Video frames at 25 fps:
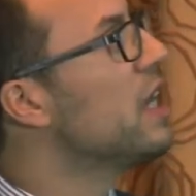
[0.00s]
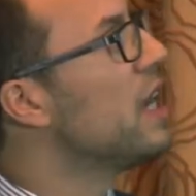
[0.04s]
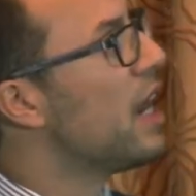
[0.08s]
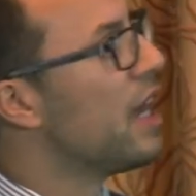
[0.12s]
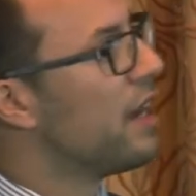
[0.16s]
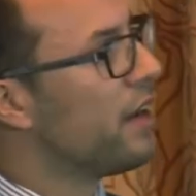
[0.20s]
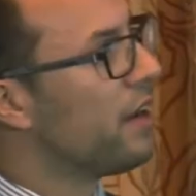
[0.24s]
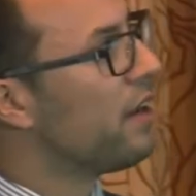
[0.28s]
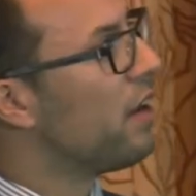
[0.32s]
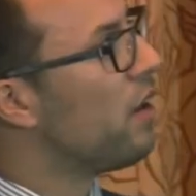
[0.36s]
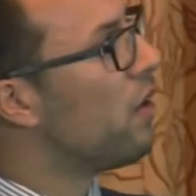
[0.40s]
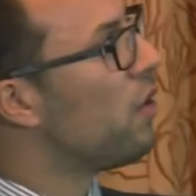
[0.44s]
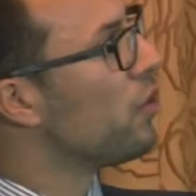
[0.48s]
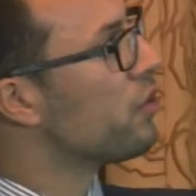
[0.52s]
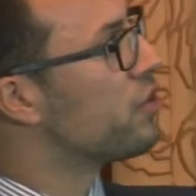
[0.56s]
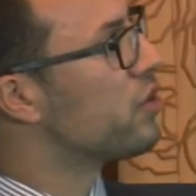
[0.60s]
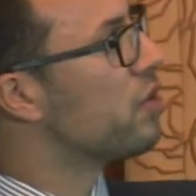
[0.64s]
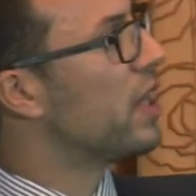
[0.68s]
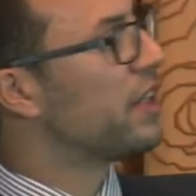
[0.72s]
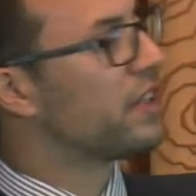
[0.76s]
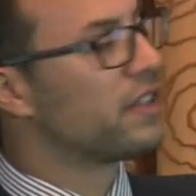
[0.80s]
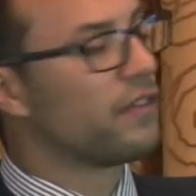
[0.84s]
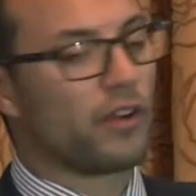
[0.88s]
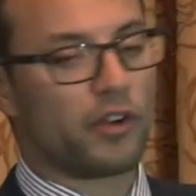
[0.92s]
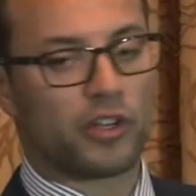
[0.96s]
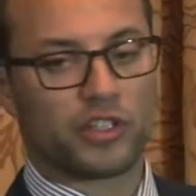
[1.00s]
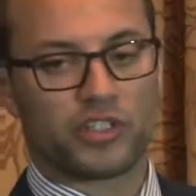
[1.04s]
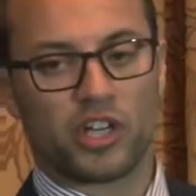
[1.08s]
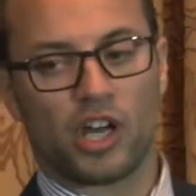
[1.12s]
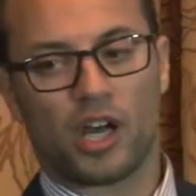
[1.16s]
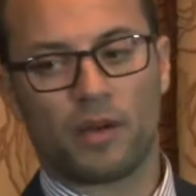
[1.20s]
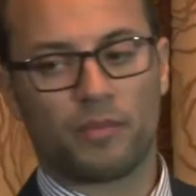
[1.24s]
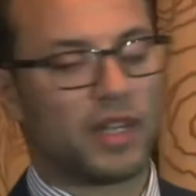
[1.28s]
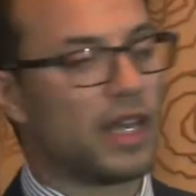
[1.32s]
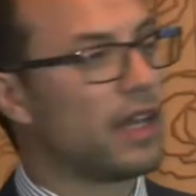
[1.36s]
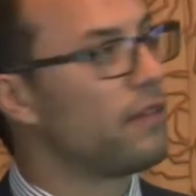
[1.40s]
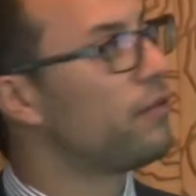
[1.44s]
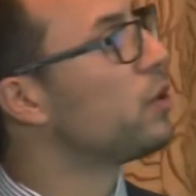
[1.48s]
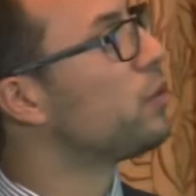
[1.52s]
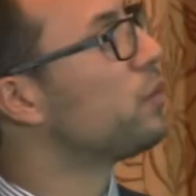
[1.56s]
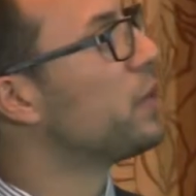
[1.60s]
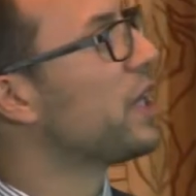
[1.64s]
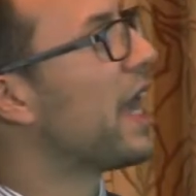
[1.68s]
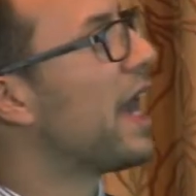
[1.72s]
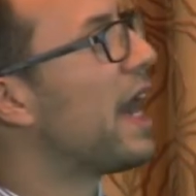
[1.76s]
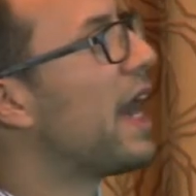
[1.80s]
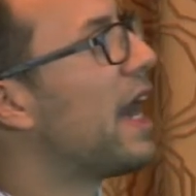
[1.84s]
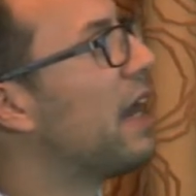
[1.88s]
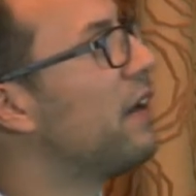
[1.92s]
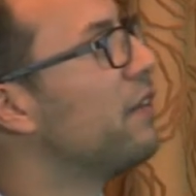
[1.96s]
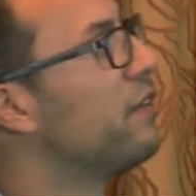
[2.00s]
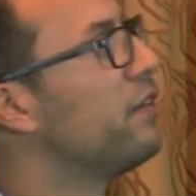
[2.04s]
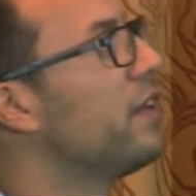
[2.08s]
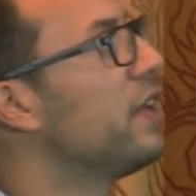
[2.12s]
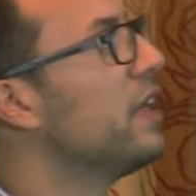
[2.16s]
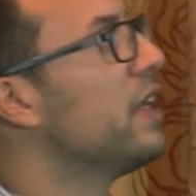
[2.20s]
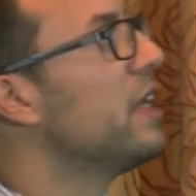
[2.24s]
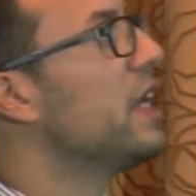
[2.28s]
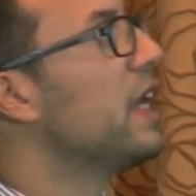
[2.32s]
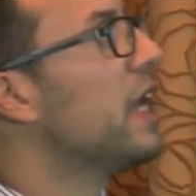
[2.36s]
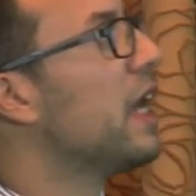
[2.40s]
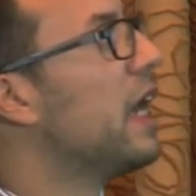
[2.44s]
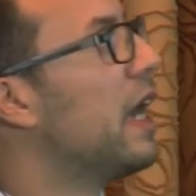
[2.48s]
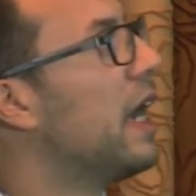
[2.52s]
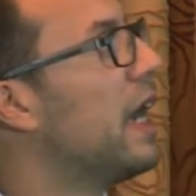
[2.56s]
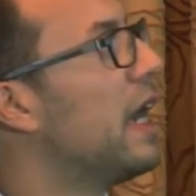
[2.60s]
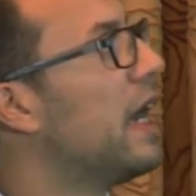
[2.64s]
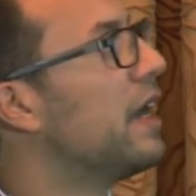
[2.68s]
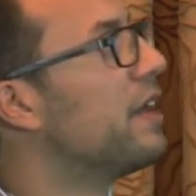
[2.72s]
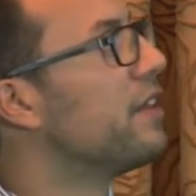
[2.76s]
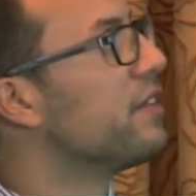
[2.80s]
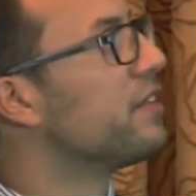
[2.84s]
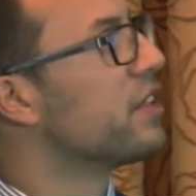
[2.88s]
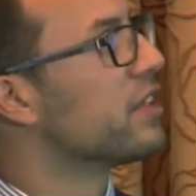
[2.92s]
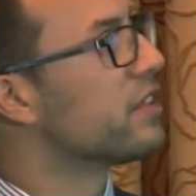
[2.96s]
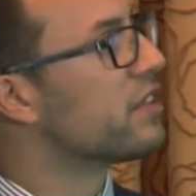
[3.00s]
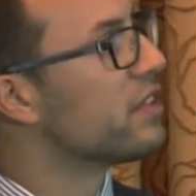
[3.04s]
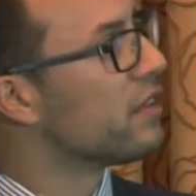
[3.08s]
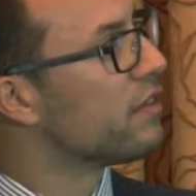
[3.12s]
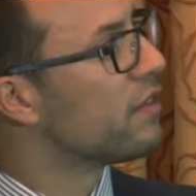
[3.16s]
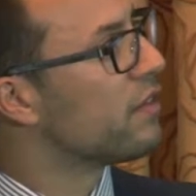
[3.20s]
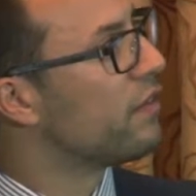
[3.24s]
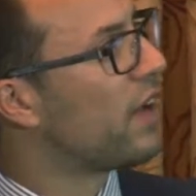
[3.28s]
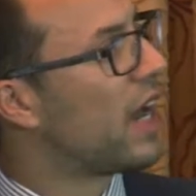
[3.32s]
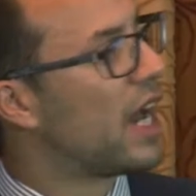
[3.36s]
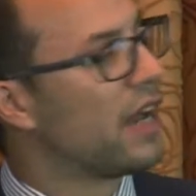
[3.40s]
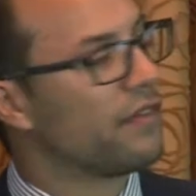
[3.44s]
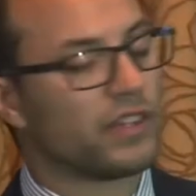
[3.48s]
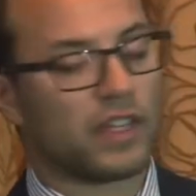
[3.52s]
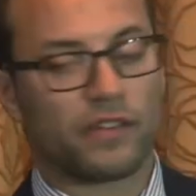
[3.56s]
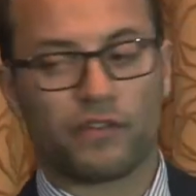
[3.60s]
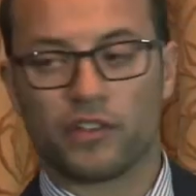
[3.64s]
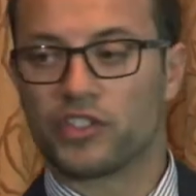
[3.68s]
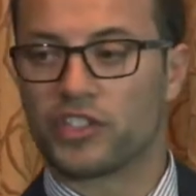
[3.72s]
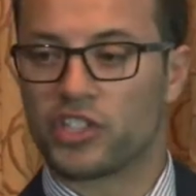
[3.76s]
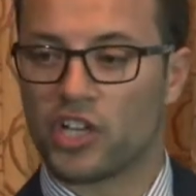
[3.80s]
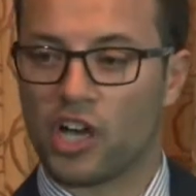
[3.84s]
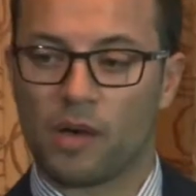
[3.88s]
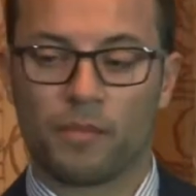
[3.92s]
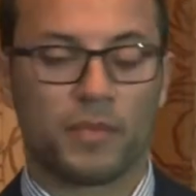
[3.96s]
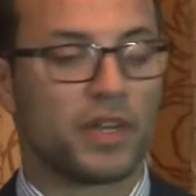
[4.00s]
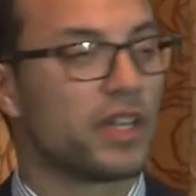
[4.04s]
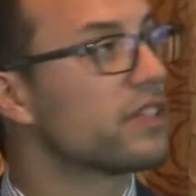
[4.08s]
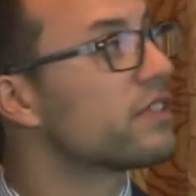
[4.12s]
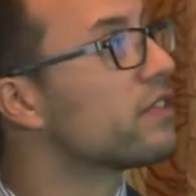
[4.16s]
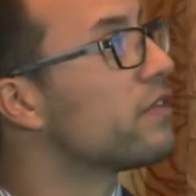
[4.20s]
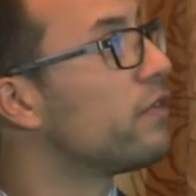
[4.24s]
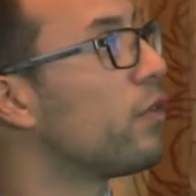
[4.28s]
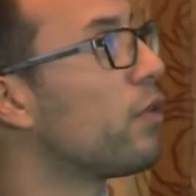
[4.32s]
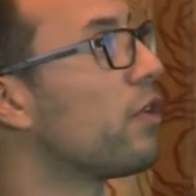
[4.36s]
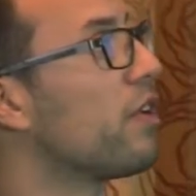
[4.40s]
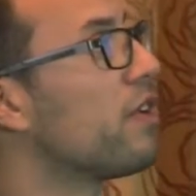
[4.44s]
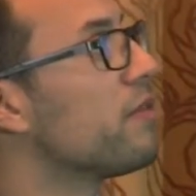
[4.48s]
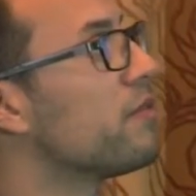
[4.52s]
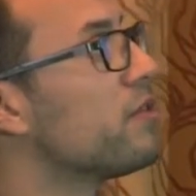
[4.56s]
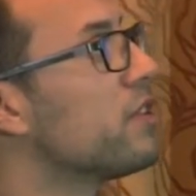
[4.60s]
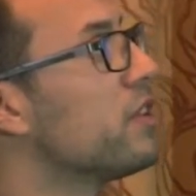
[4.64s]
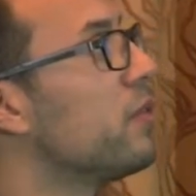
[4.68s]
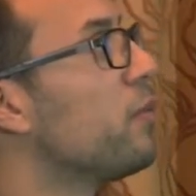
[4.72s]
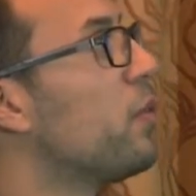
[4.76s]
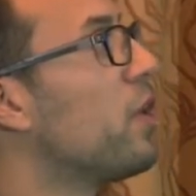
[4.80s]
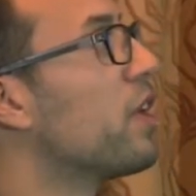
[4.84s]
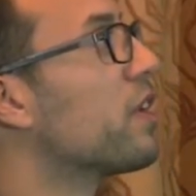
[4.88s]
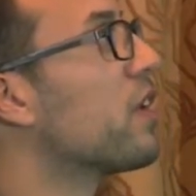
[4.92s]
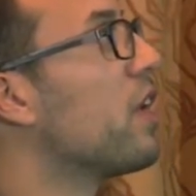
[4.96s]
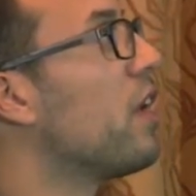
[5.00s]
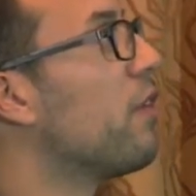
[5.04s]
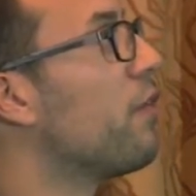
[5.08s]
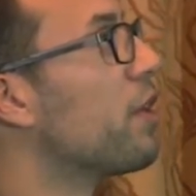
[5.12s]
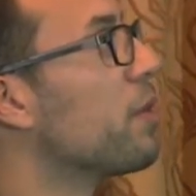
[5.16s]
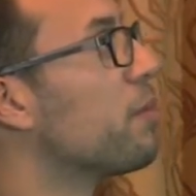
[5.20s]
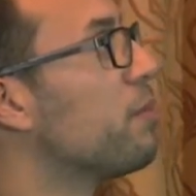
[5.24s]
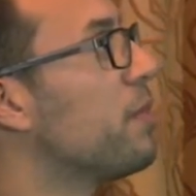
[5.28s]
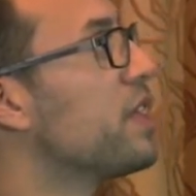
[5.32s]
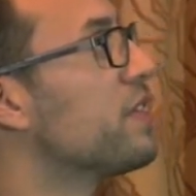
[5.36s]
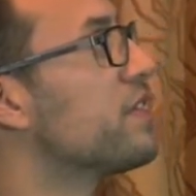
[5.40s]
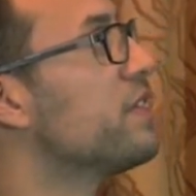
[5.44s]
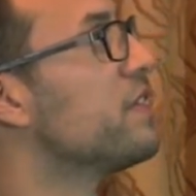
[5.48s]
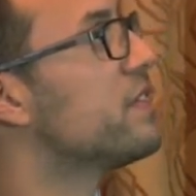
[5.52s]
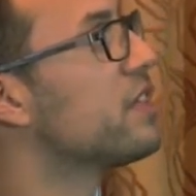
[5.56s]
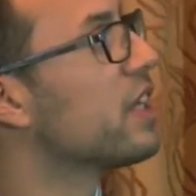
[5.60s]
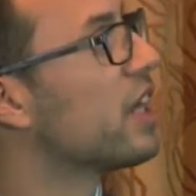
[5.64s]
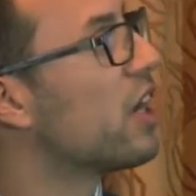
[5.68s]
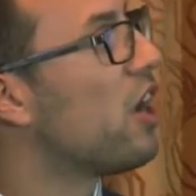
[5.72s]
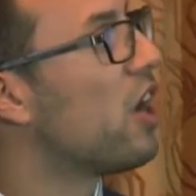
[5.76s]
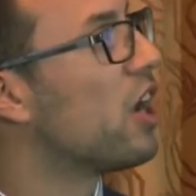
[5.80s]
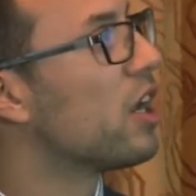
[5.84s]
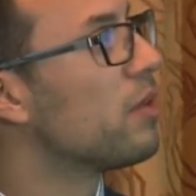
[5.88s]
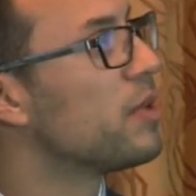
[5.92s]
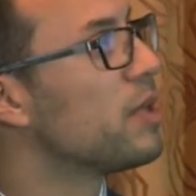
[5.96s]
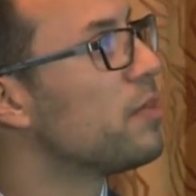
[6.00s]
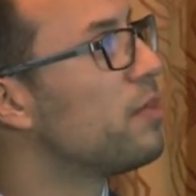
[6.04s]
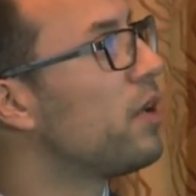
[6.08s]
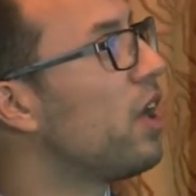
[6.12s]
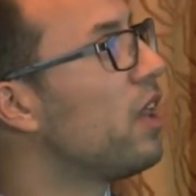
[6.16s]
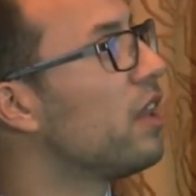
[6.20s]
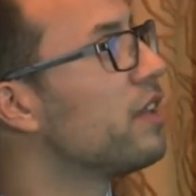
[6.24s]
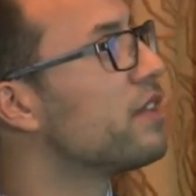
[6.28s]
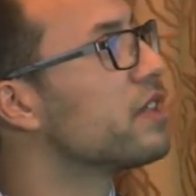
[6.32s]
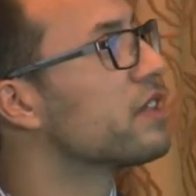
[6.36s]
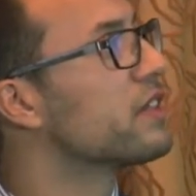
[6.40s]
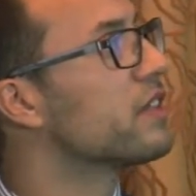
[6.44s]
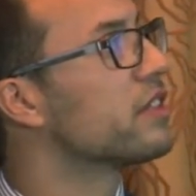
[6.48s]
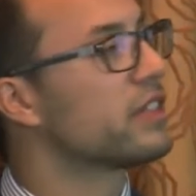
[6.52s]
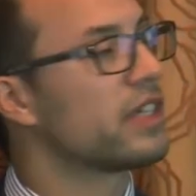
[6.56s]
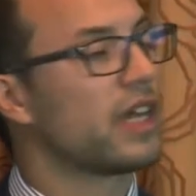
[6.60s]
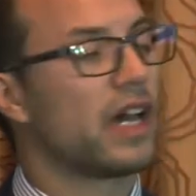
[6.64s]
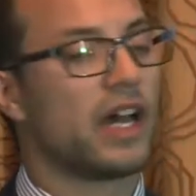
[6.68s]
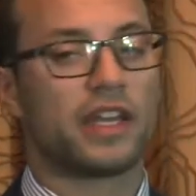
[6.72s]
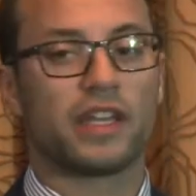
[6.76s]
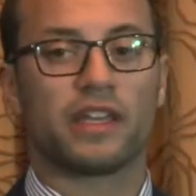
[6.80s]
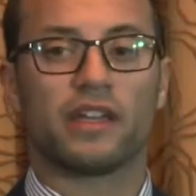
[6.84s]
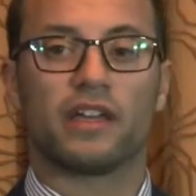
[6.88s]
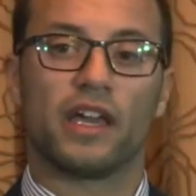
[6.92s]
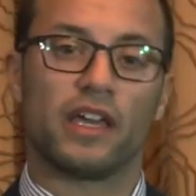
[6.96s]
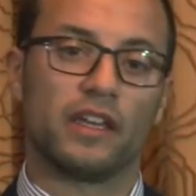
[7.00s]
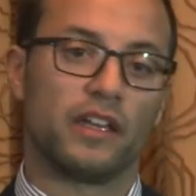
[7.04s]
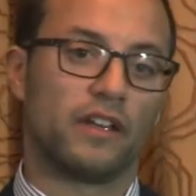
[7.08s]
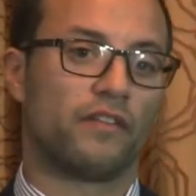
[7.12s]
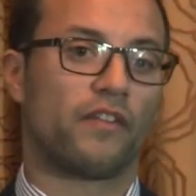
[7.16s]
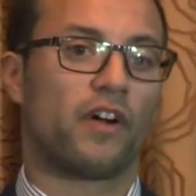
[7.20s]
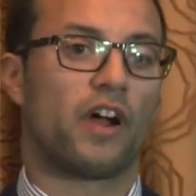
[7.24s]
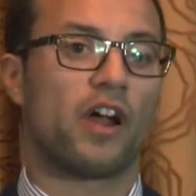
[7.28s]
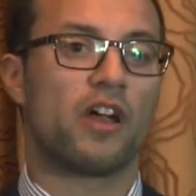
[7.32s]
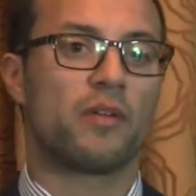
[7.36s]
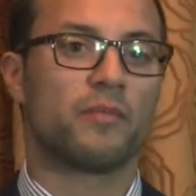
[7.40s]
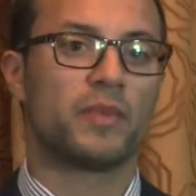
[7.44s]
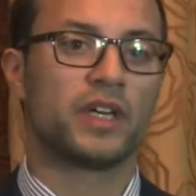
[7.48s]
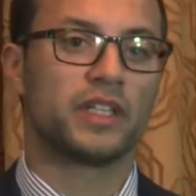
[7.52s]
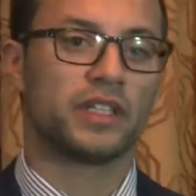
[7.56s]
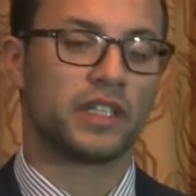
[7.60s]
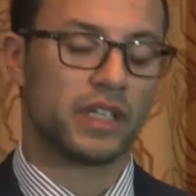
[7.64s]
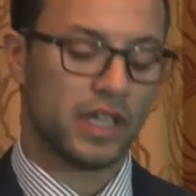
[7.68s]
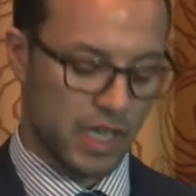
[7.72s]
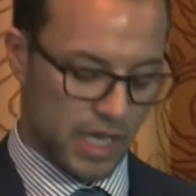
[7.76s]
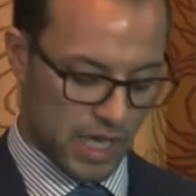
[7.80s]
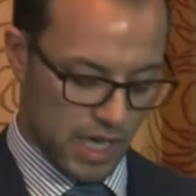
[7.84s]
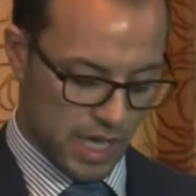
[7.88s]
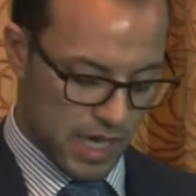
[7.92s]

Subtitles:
And also at the very top level, we have the 5 different topics for one covering business, economy, politics, society, and environment.